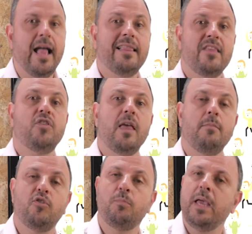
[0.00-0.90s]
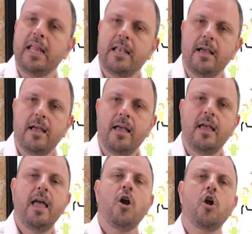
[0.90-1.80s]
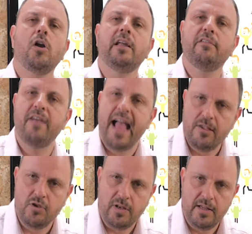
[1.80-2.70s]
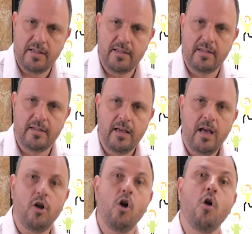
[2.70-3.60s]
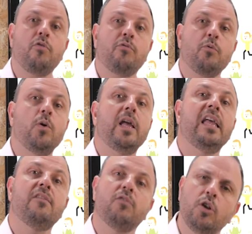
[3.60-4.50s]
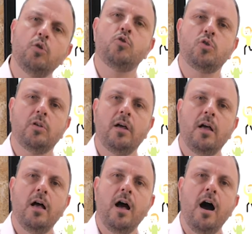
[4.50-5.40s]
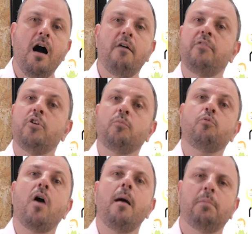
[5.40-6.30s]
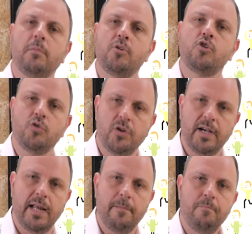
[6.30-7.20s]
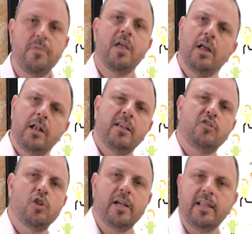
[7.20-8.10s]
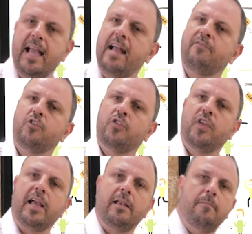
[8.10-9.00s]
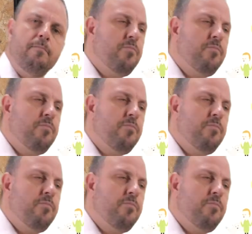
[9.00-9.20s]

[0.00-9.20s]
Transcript: at the same speed. Early evangelists go through evolution of their problem maturity. Let's look at that for a second.